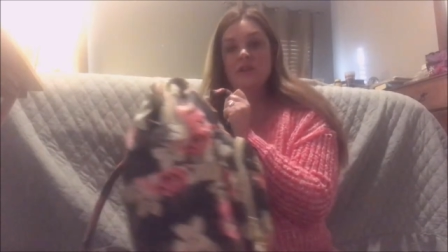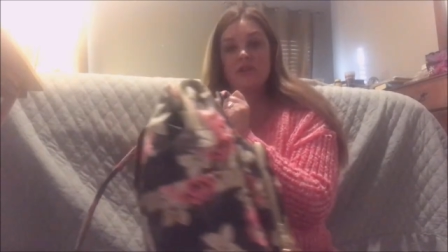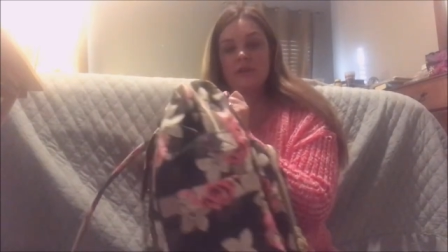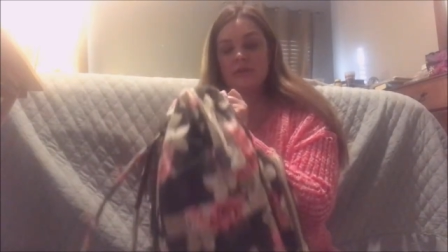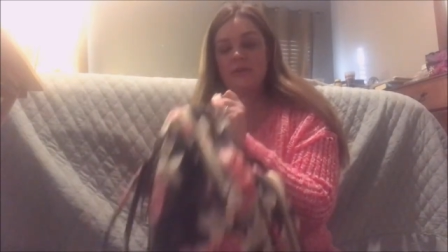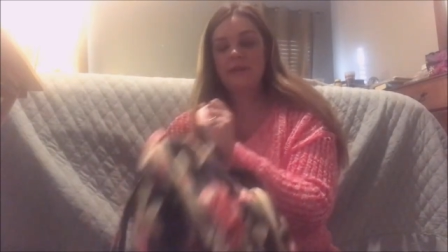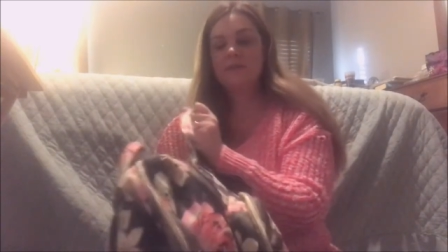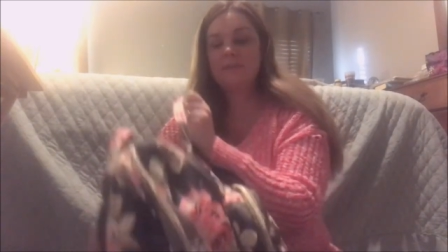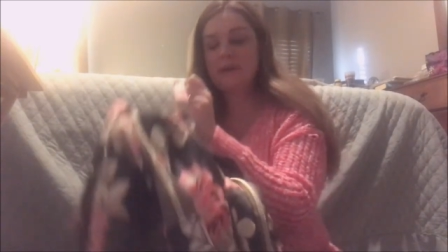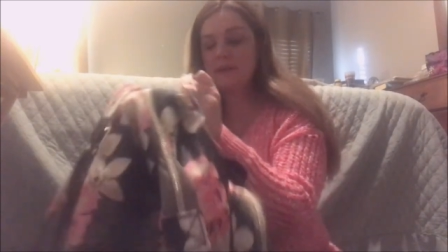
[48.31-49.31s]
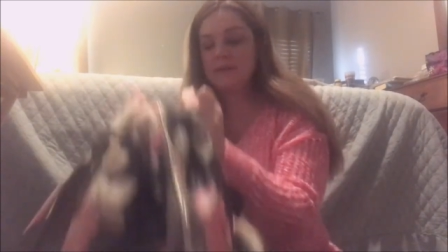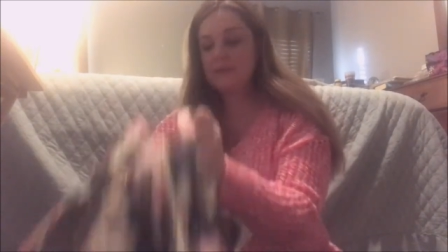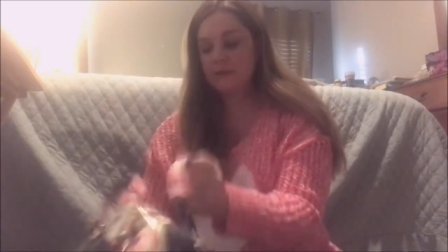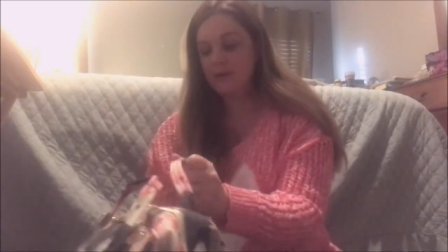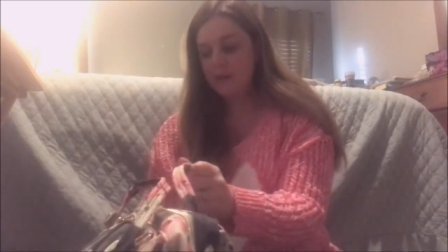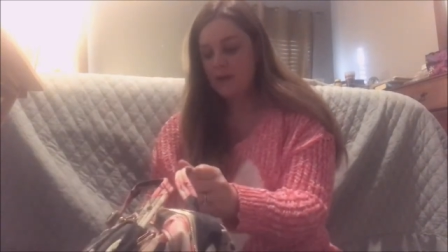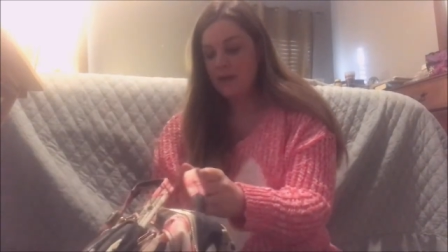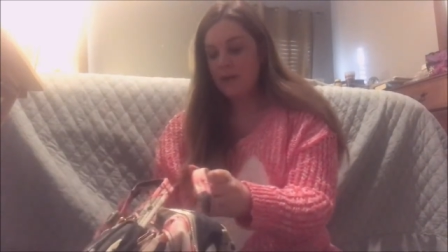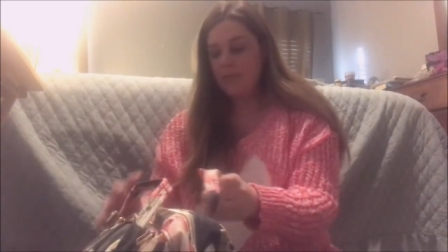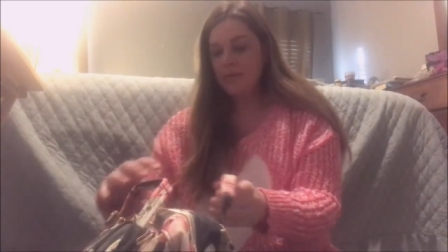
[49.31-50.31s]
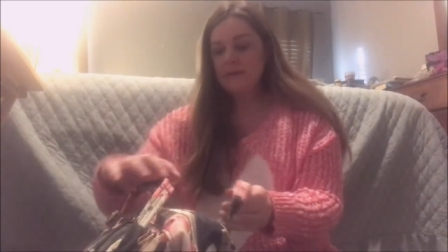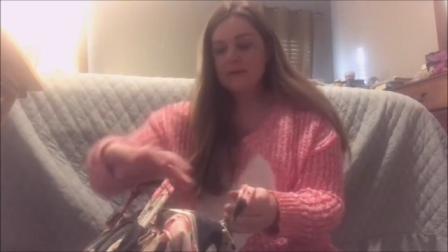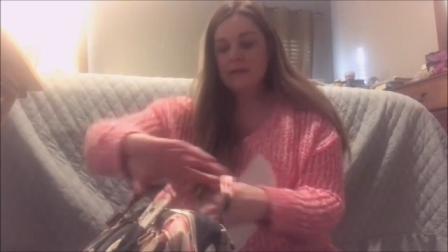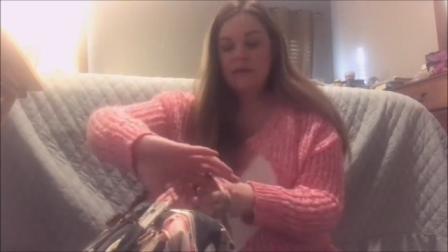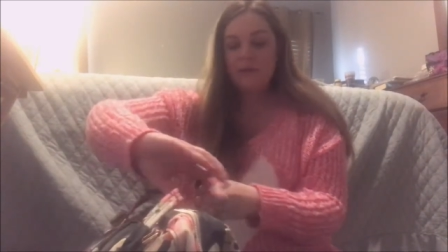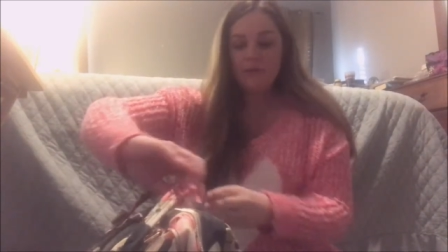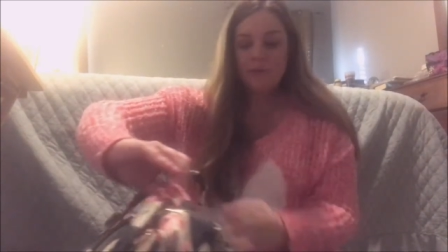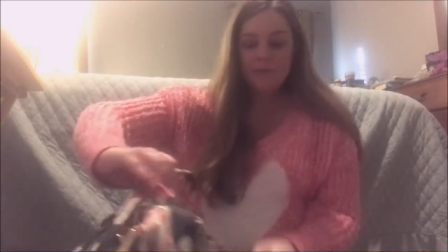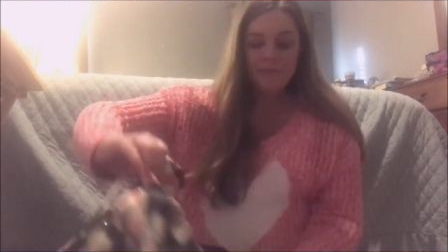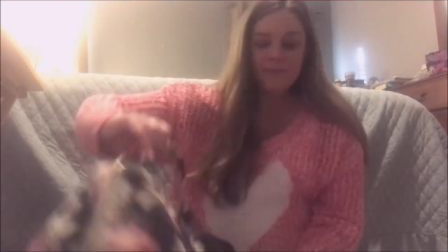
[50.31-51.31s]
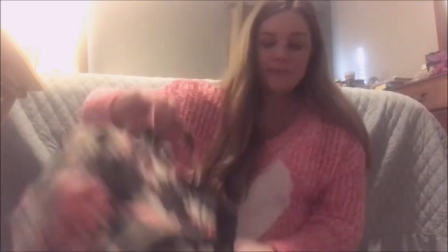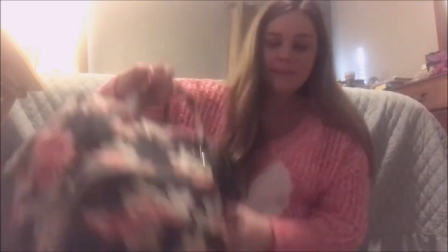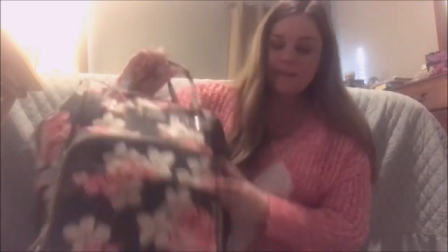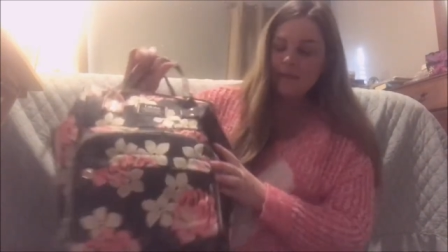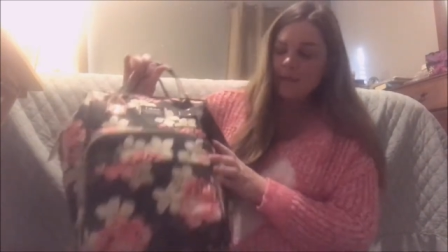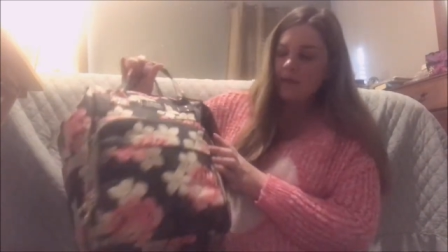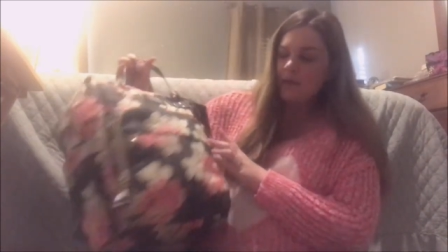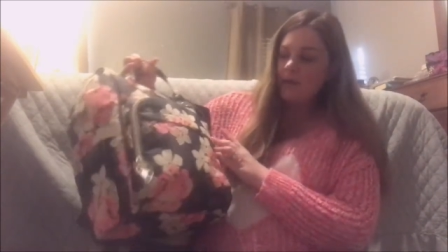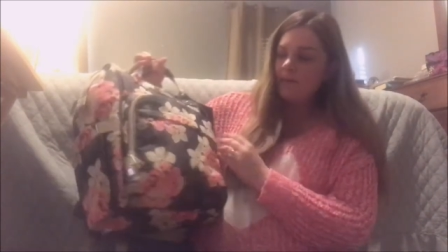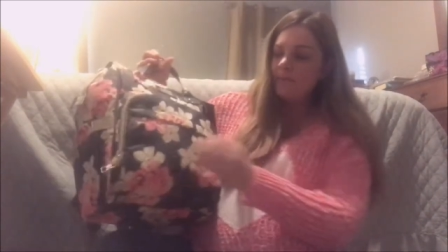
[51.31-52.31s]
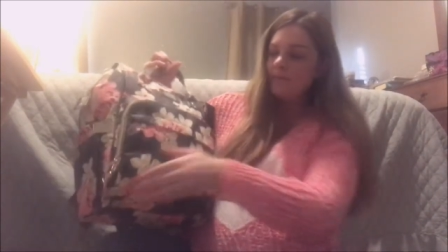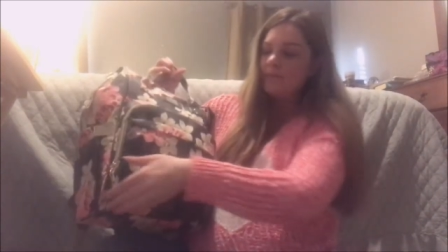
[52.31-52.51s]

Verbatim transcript: of show you around this bag too, but it's kind of cool. There's